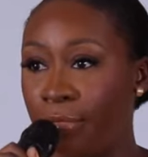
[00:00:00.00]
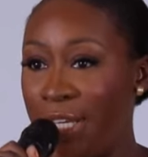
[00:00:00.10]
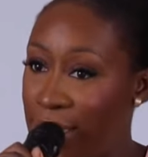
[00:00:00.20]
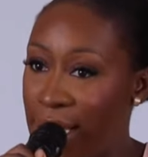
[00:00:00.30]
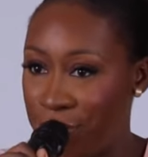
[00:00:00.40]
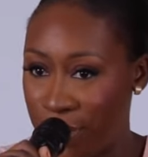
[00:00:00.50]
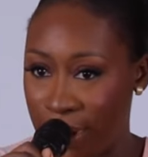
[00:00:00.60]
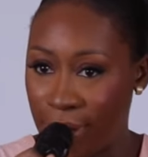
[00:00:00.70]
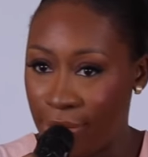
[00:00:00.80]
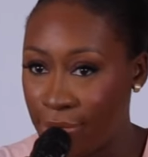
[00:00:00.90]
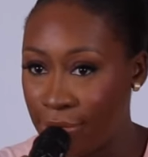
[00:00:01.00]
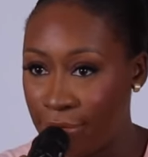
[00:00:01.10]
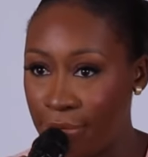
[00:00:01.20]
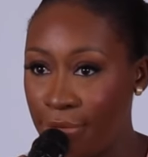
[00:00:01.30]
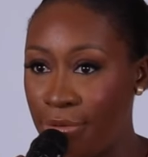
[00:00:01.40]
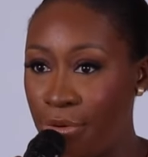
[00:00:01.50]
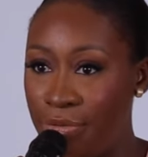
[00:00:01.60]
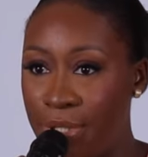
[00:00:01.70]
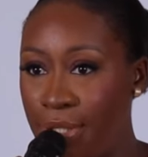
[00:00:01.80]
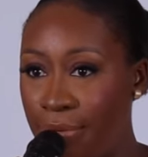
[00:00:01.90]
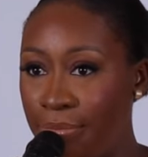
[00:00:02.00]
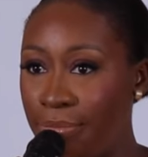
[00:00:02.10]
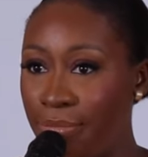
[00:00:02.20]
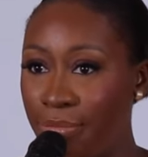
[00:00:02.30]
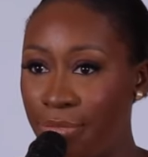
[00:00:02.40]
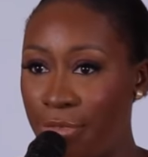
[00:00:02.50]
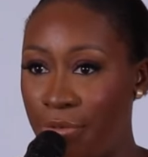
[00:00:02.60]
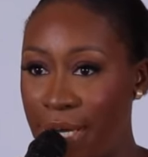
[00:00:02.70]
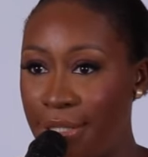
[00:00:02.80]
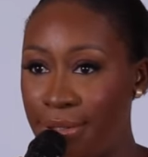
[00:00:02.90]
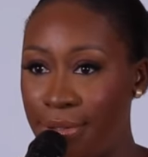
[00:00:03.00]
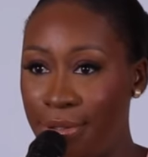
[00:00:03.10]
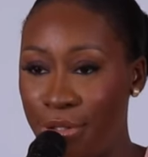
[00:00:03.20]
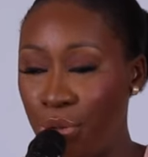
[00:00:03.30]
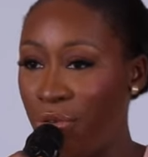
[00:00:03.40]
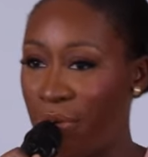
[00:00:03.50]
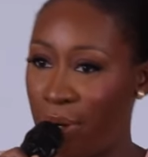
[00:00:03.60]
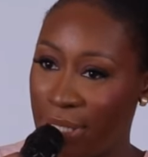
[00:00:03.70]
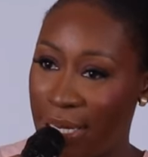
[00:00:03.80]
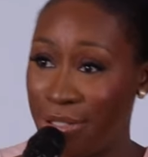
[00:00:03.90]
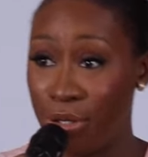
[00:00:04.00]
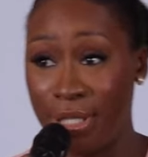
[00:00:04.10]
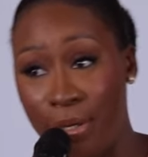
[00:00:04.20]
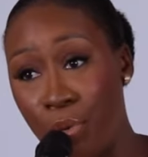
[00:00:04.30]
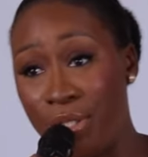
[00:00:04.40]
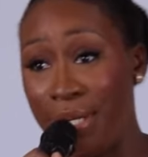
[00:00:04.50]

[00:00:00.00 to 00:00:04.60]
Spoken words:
It's less risky for a VC, right? A solo founder, I'm not